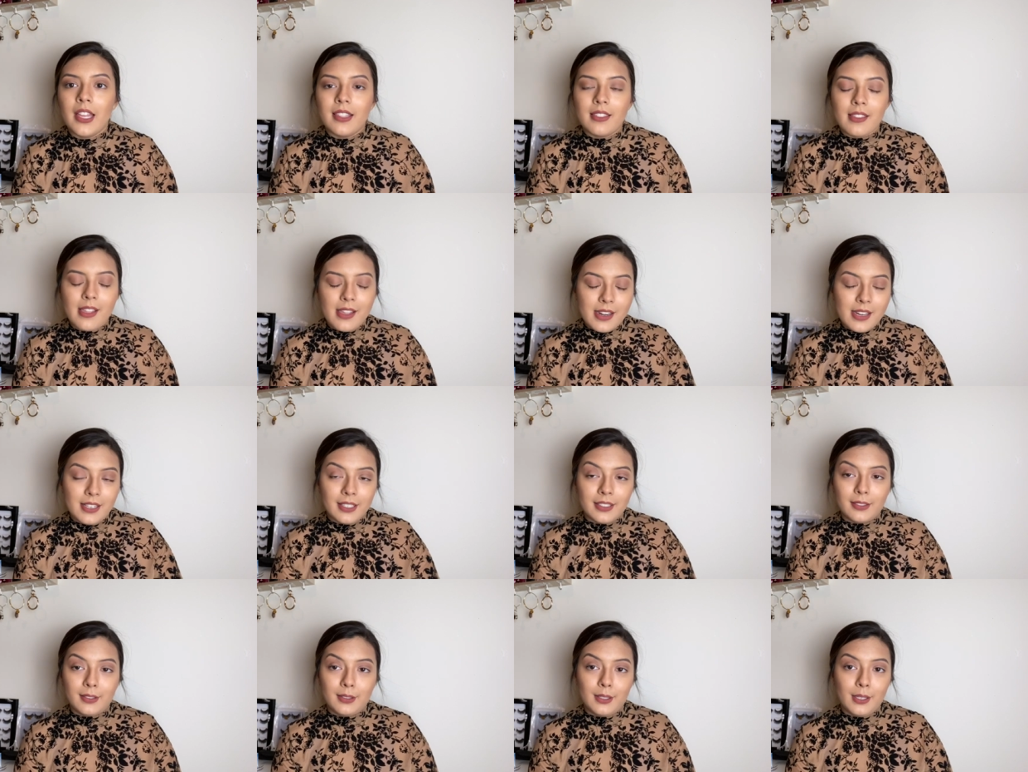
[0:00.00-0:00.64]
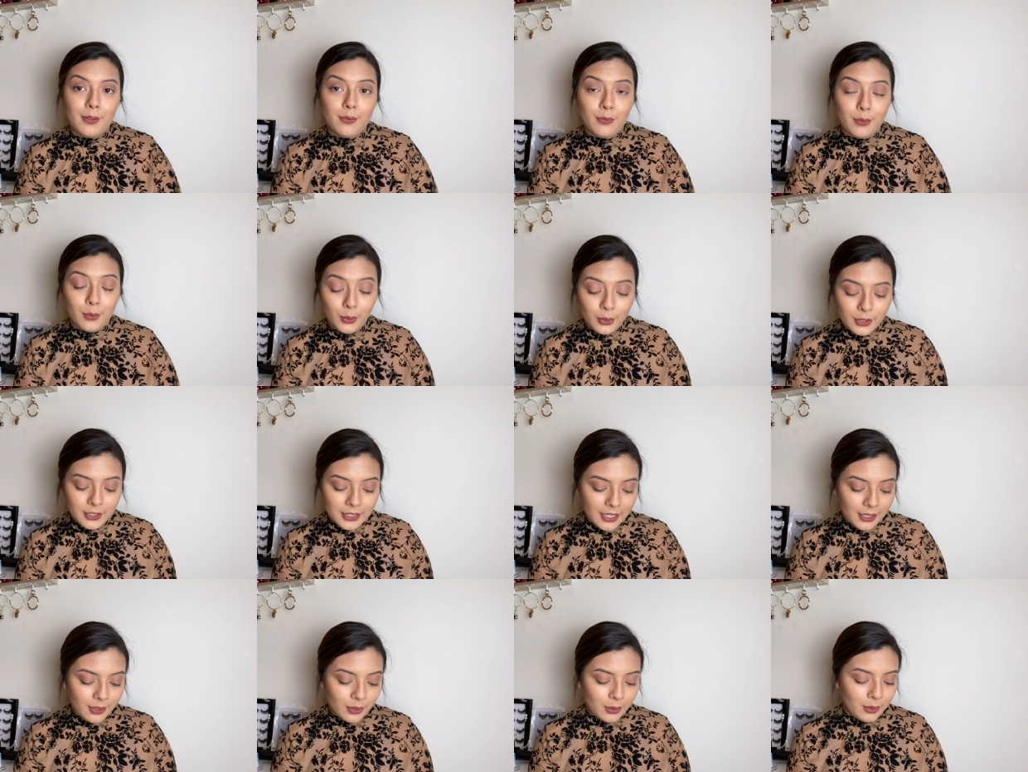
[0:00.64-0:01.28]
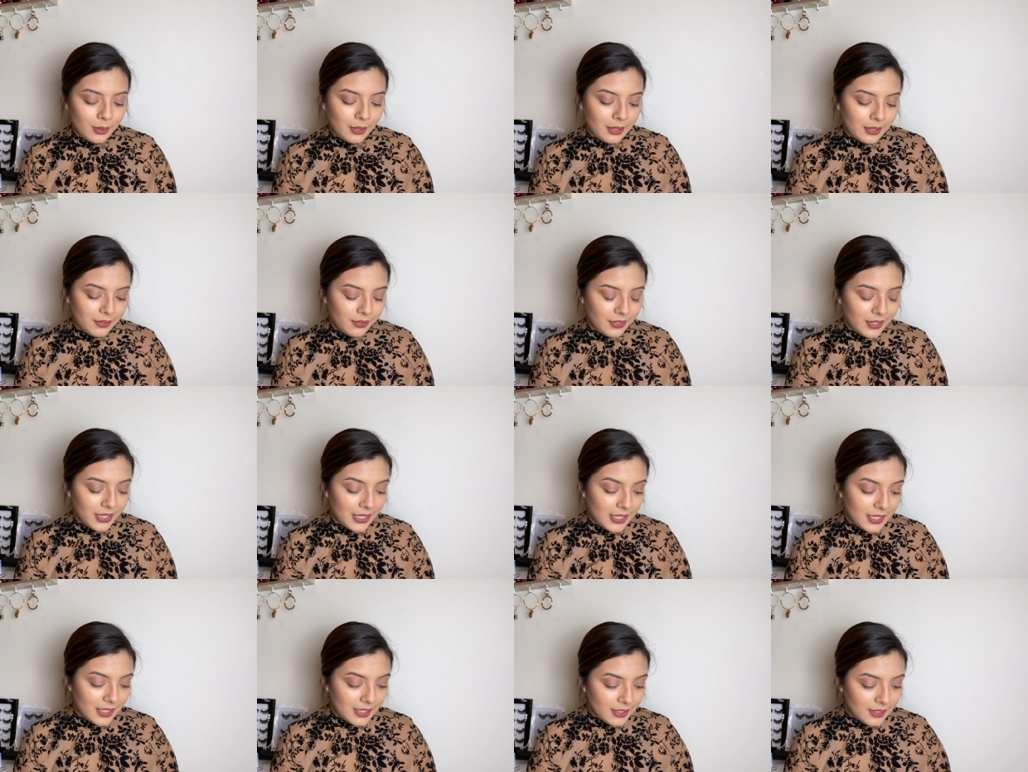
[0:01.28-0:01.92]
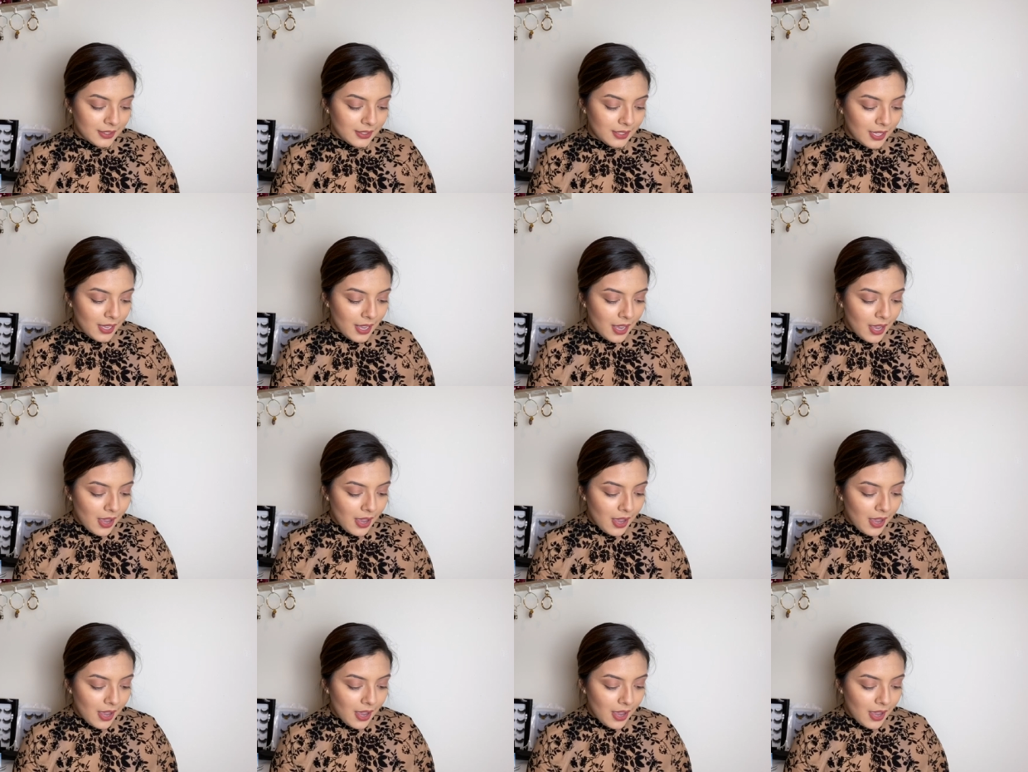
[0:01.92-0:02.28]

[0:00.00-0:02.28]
That is the full title of these.